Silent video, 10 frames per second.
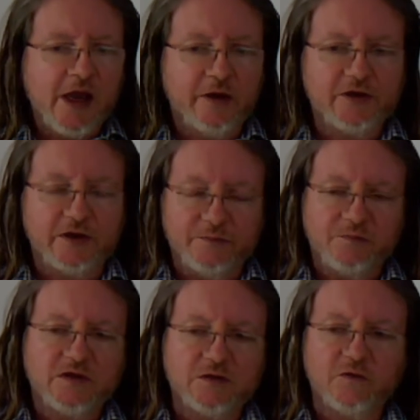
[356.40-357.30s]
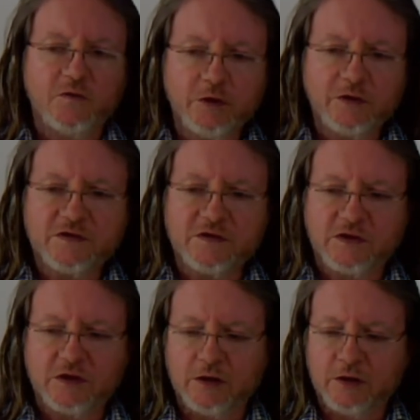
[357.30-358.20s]
Okay, so the first
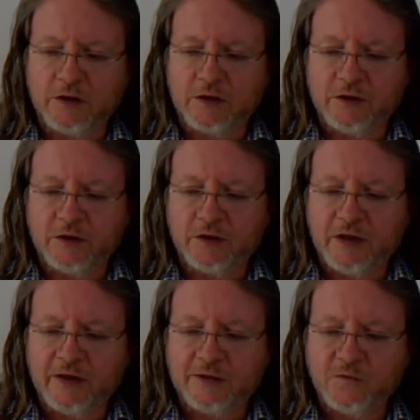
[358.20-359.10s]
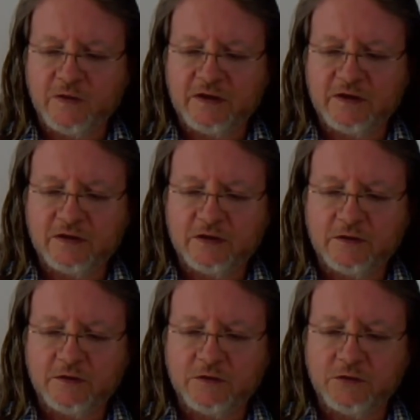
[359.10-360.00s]
air traffic
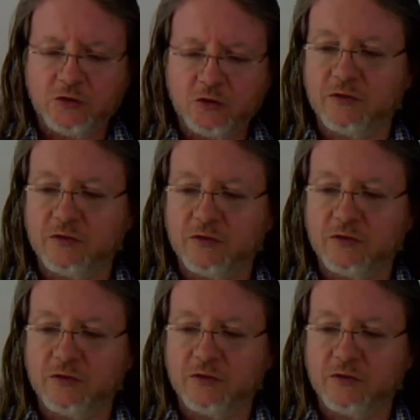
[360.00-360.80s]
control